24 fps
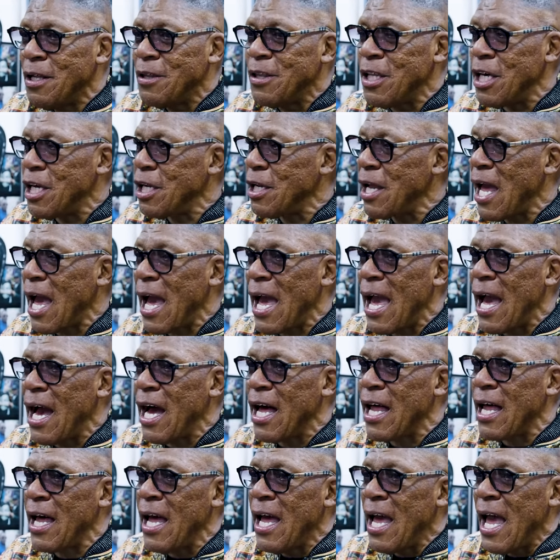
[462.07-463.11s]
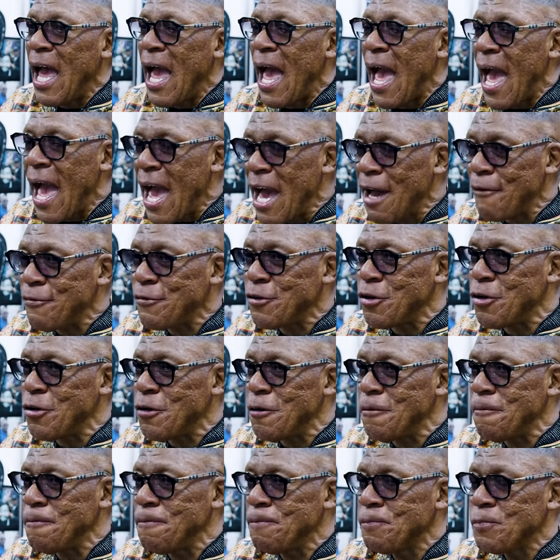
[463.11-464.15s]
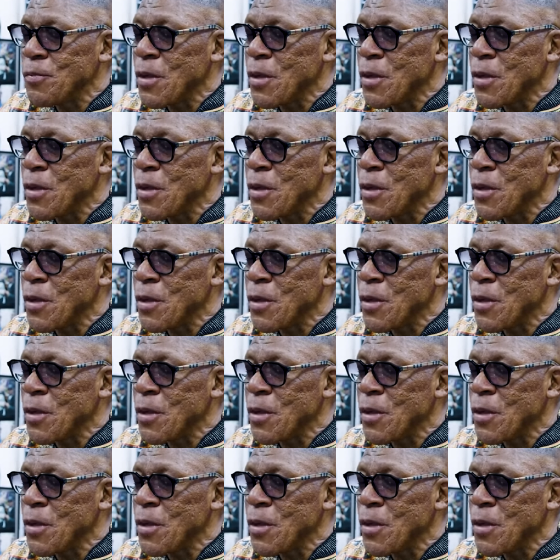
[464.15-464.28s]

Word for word: Then uh, after